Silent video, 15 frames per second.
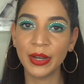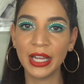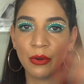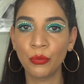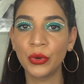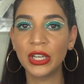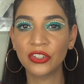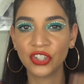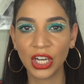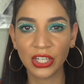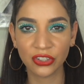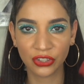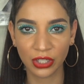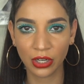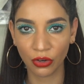but we
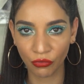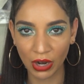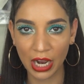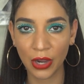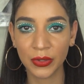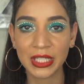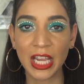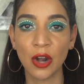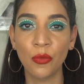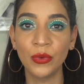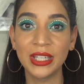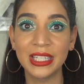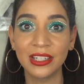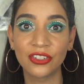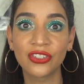changed it around and we did